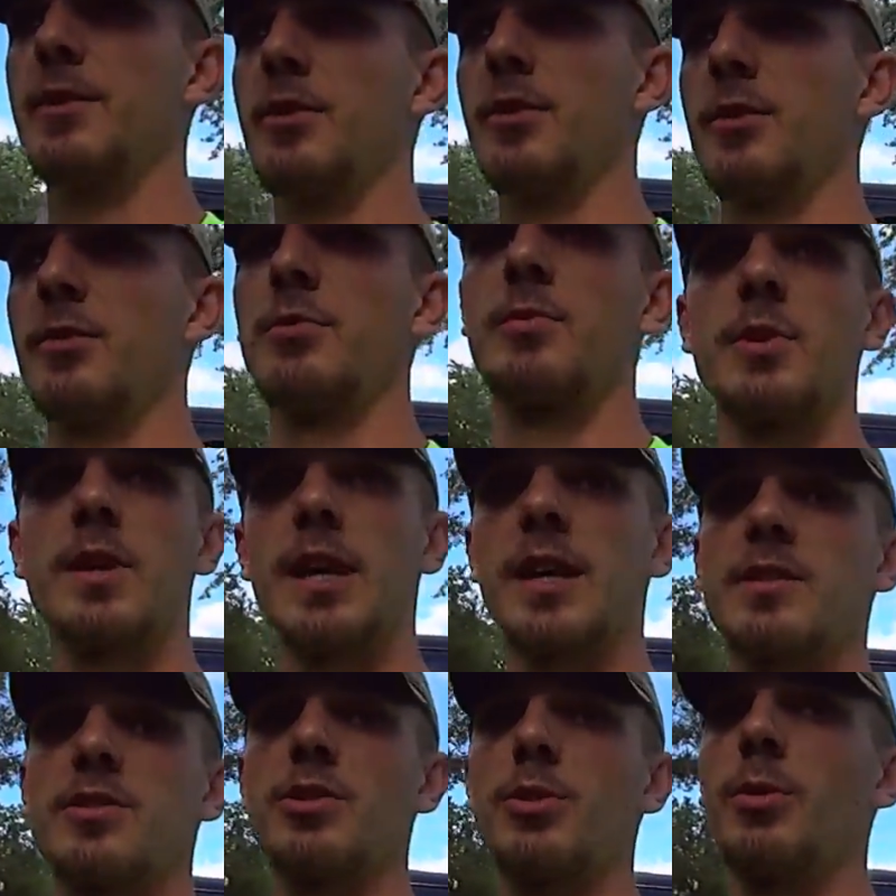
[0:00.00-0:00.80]
I would
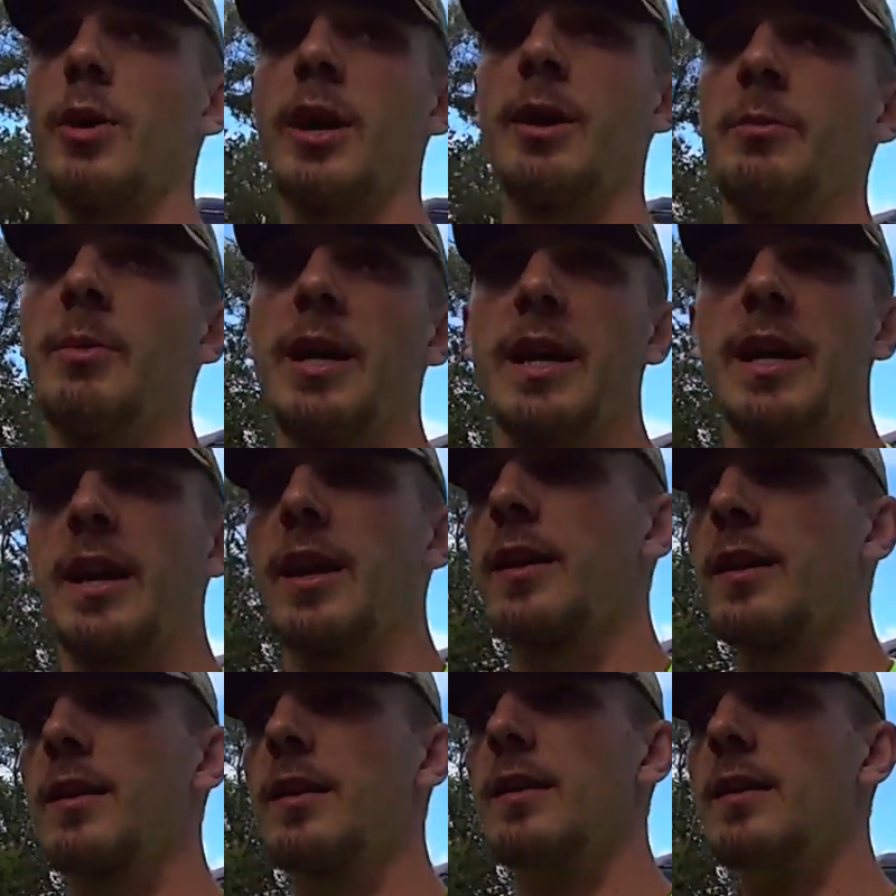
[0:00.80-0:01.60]
get to where I'm like,
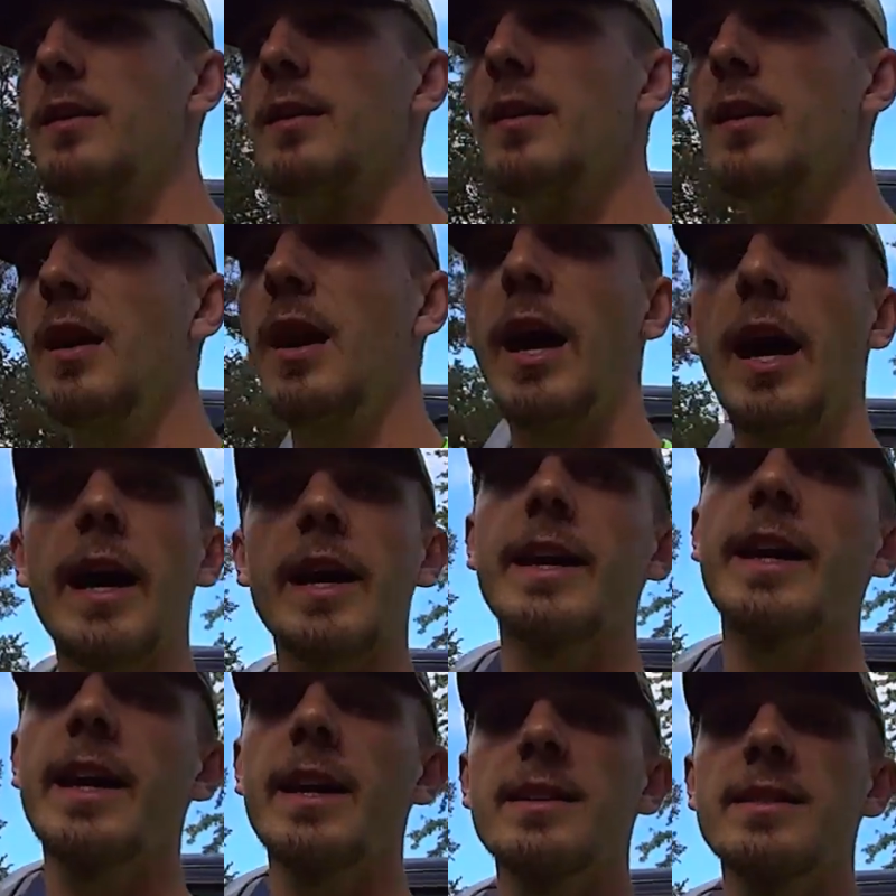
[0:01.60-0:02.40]

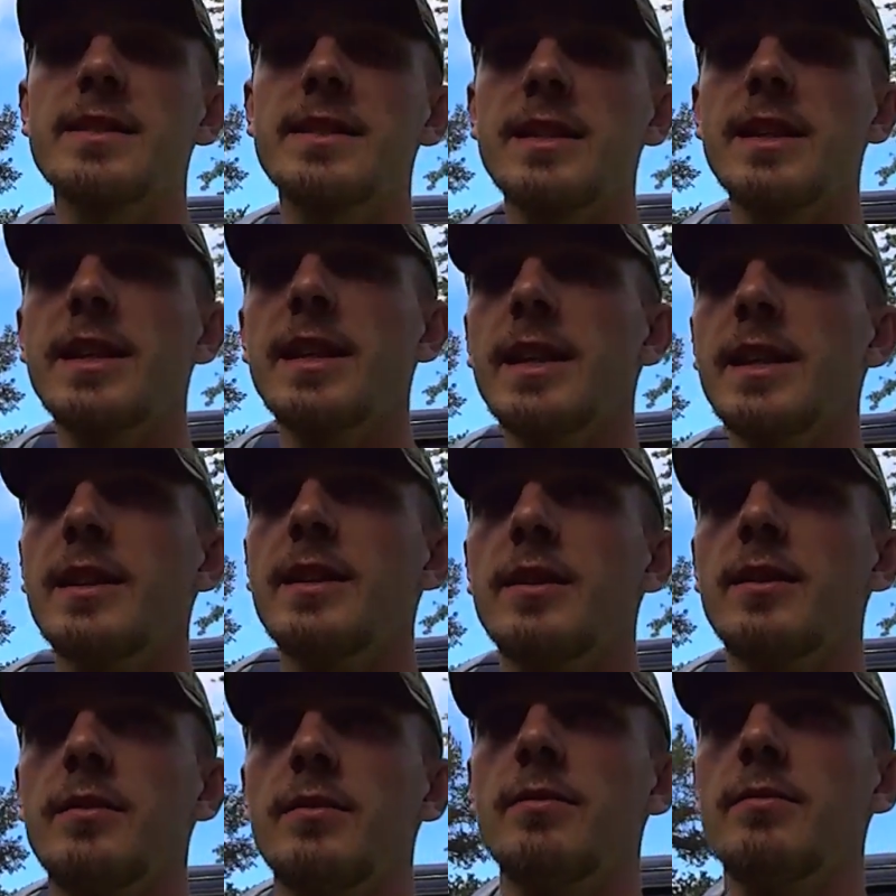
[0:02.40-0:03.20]
I can't see it
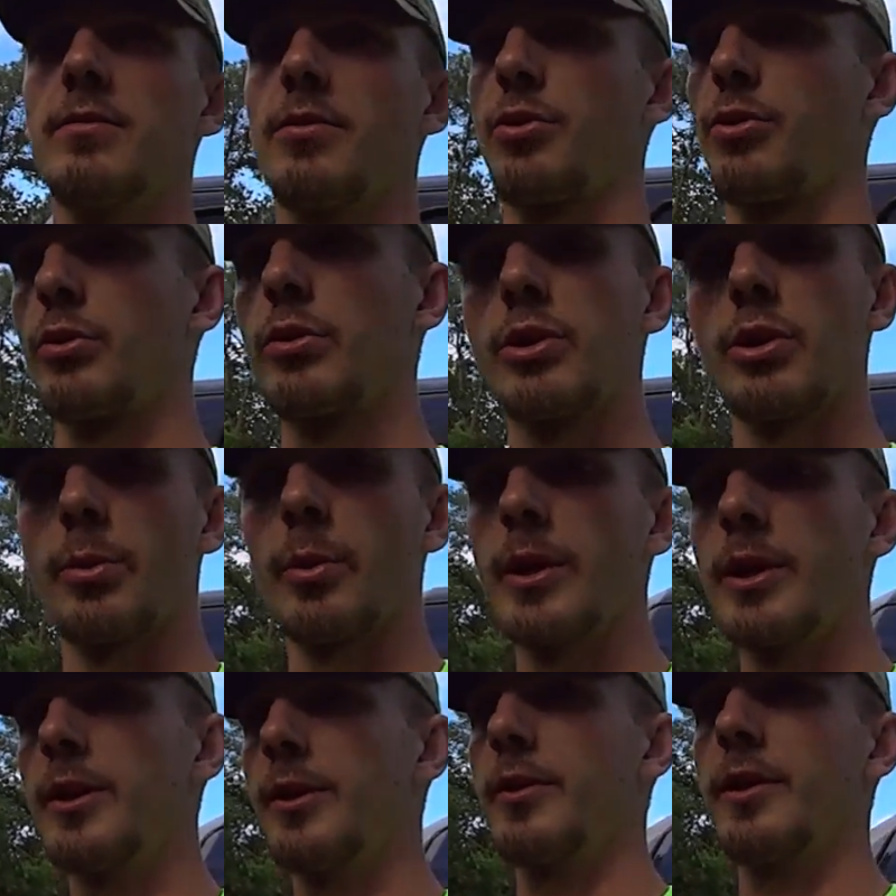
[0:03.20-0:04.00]
through the
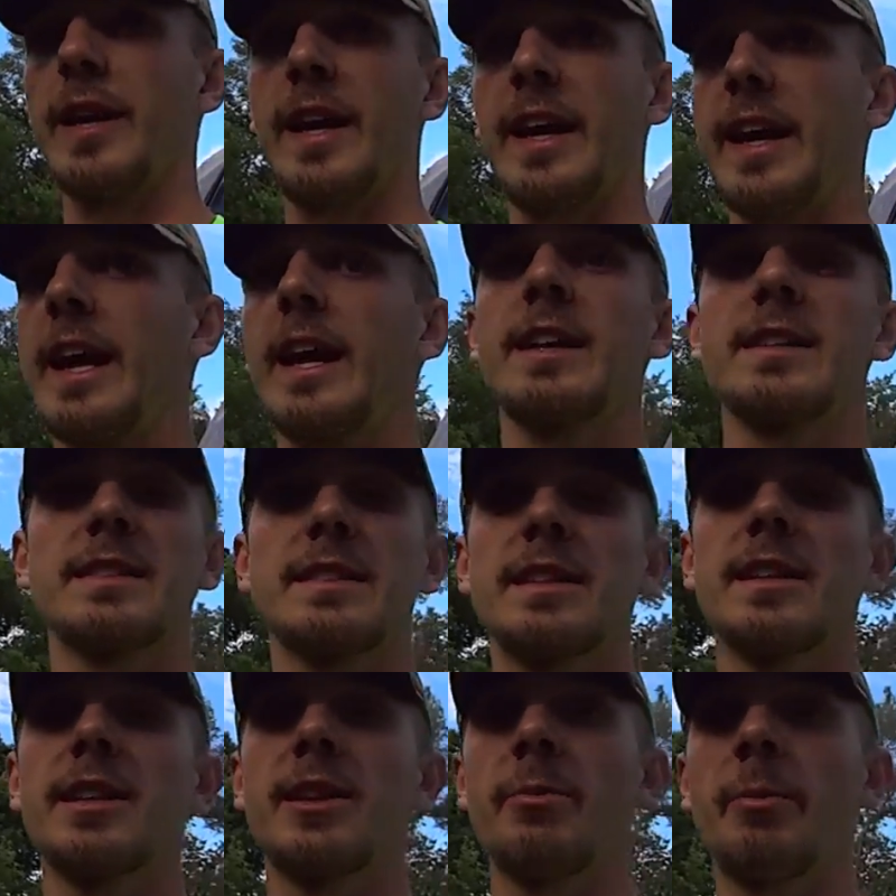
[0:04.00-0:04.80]
window, and I can't
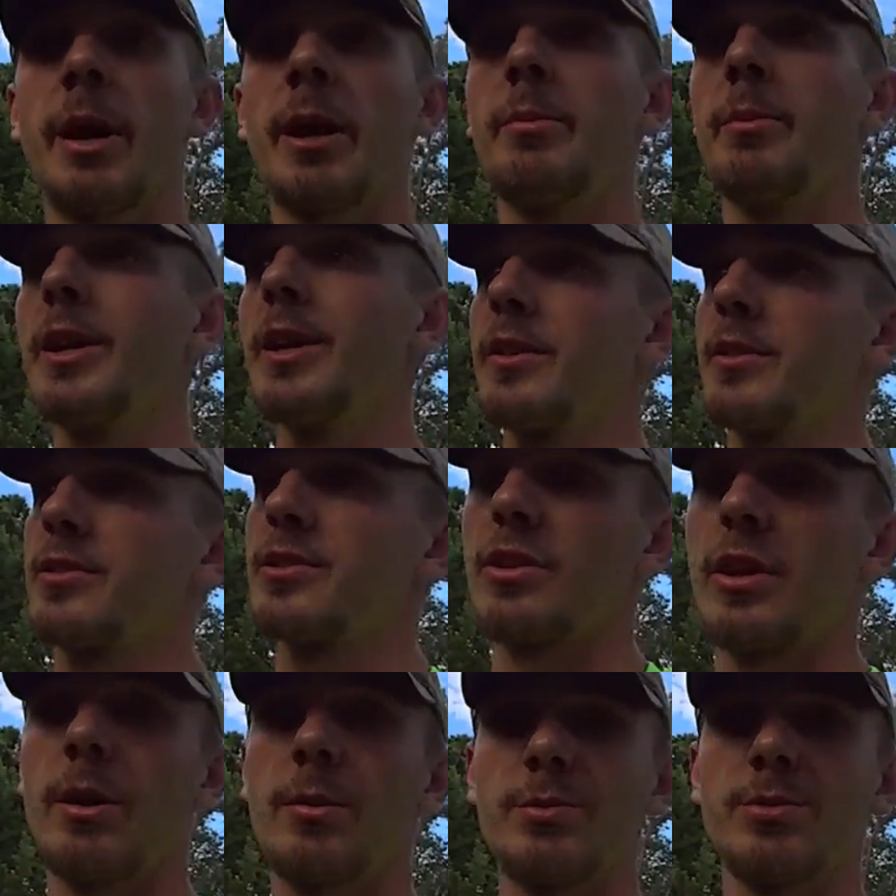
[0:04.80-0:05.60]
see it in my mirror,
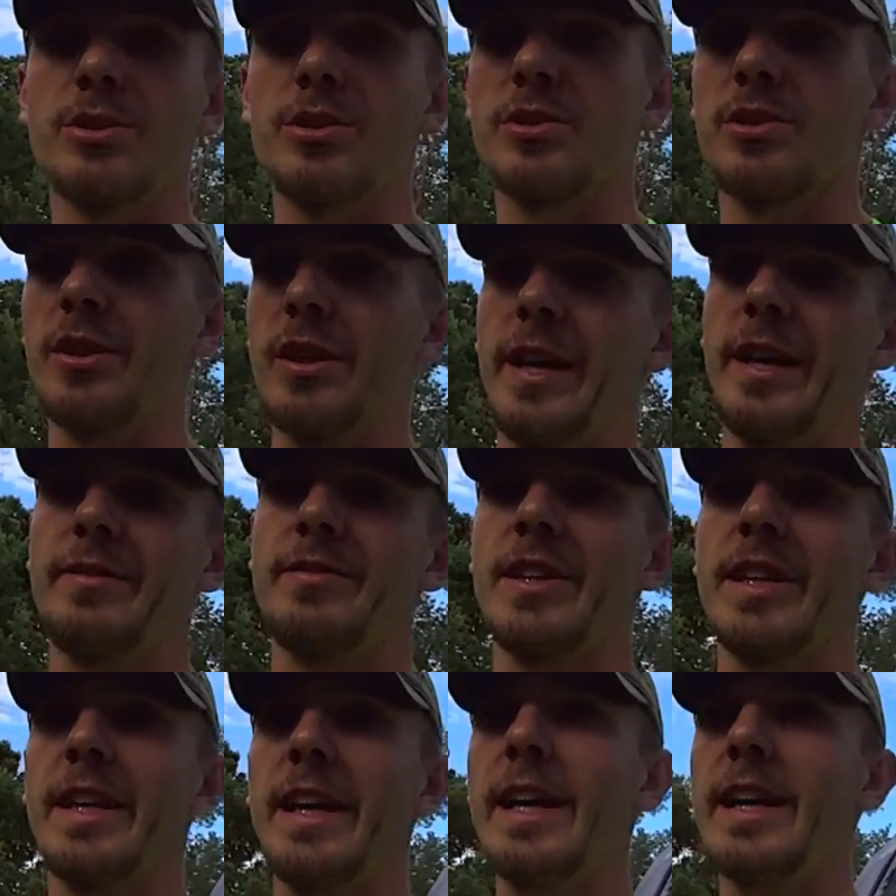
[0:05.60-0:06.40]
so I'm just gonna
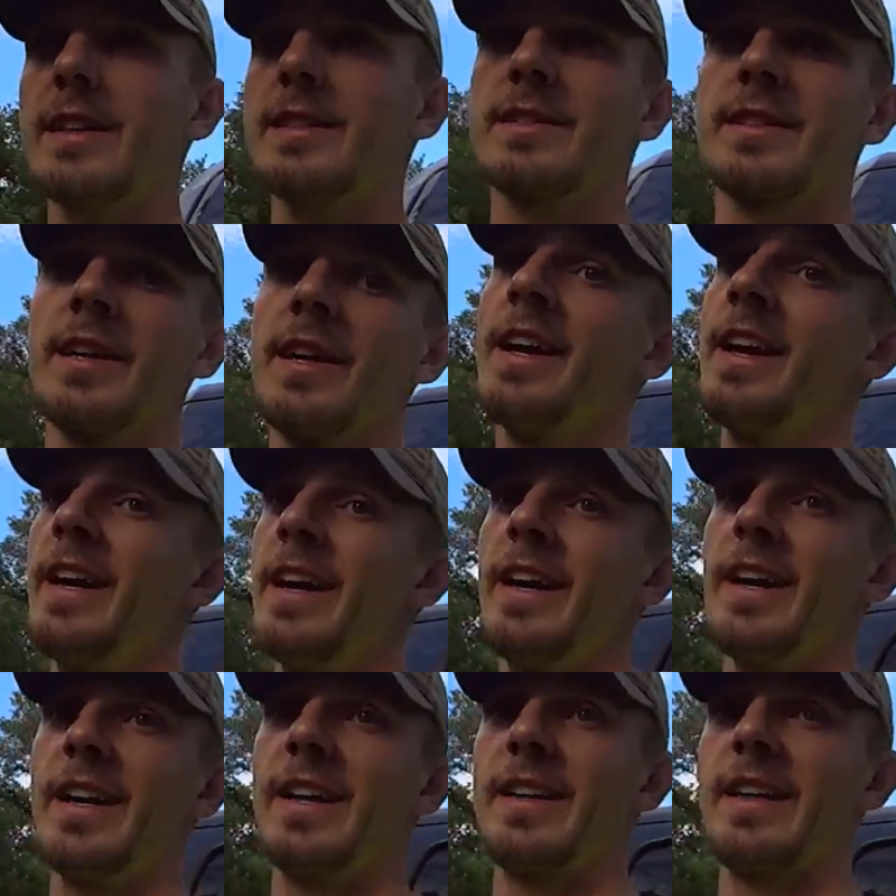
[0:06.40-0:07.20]
have to guess.
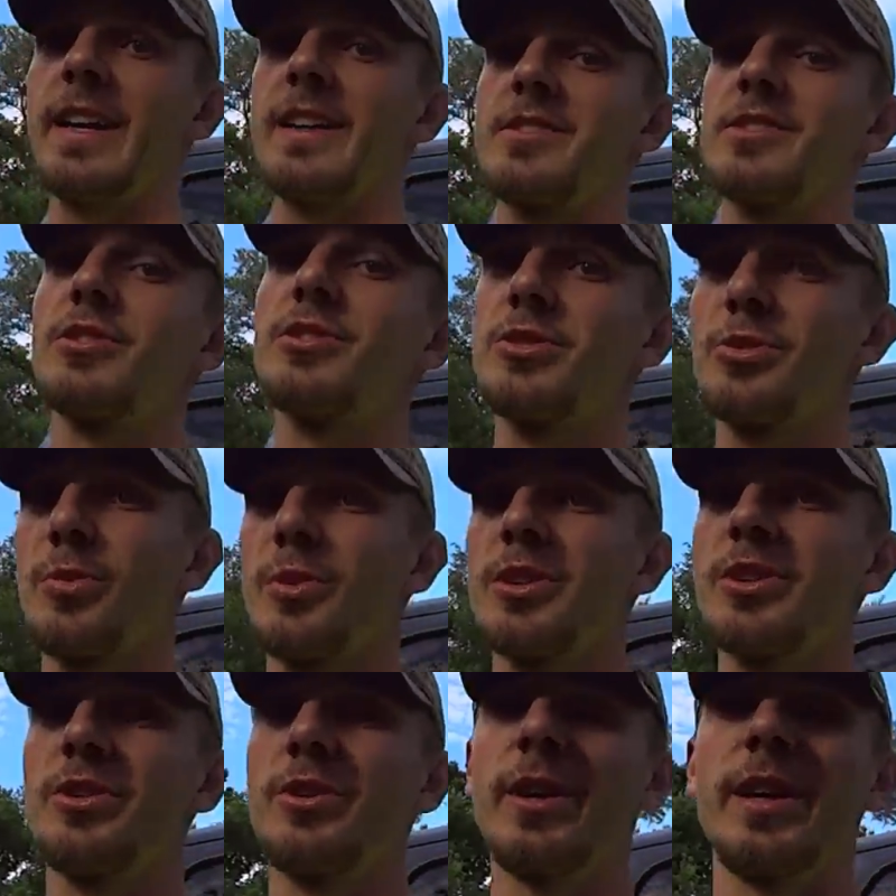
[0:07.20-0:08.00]
And that's usually
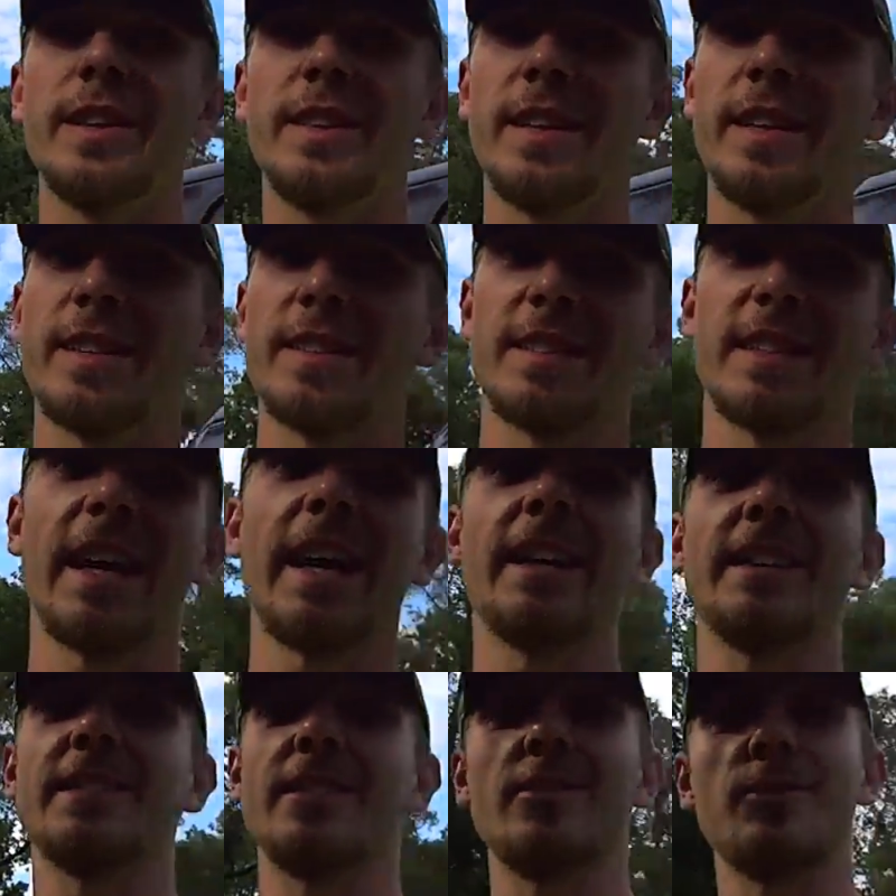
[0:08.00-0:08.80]
when you hit things,
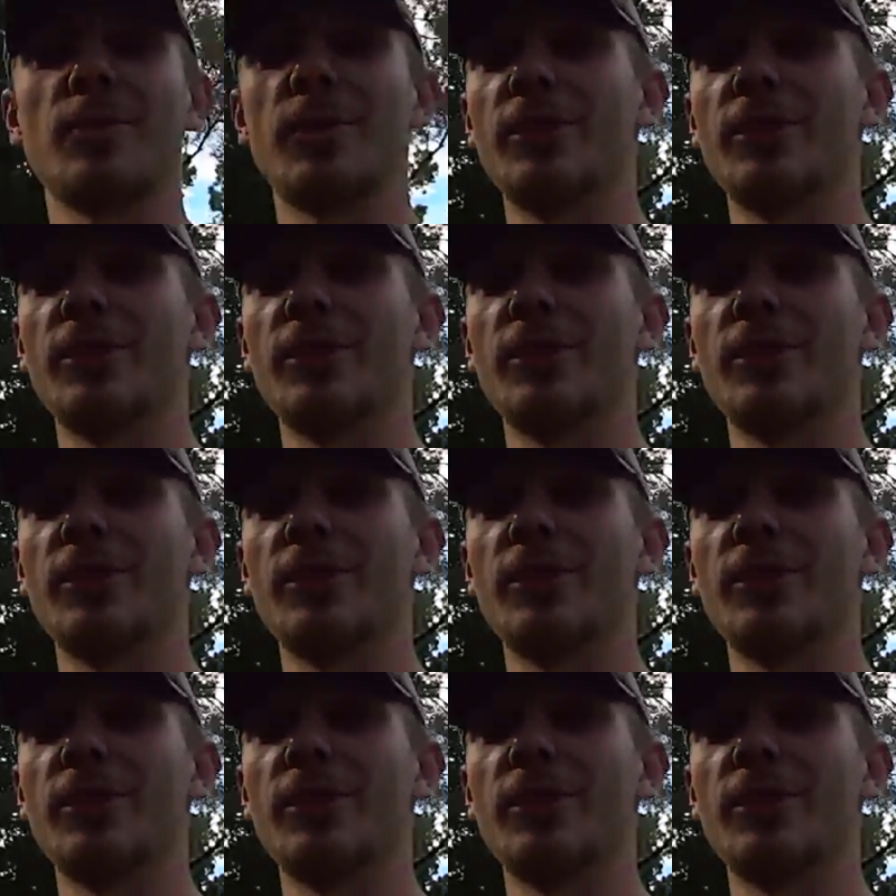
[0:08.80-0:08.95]
guys, is